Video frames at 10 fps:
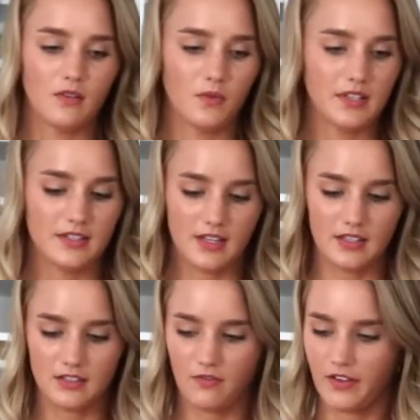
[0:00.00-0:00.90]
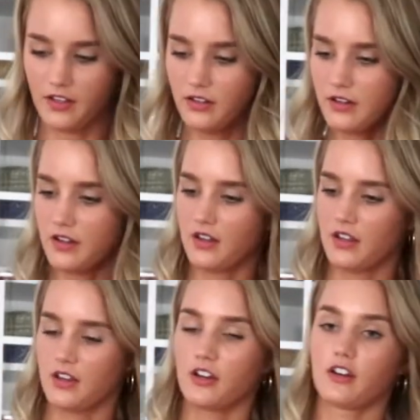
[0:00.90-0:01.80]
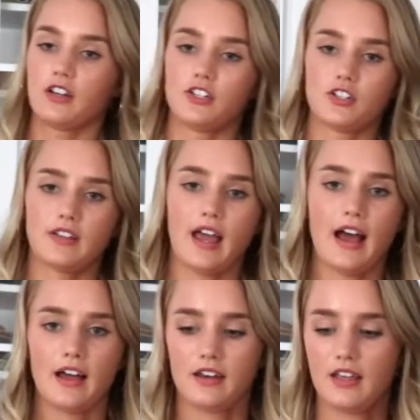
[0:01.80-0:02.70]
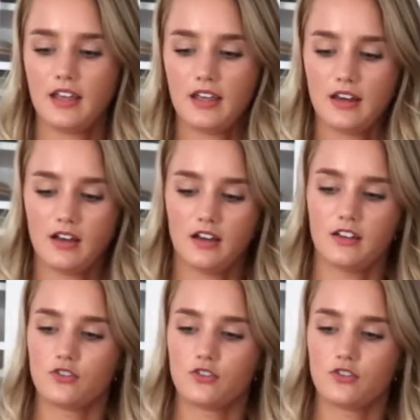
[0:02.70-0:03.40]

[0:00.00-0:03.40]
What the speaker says: Once that's filled, you're going to just add in a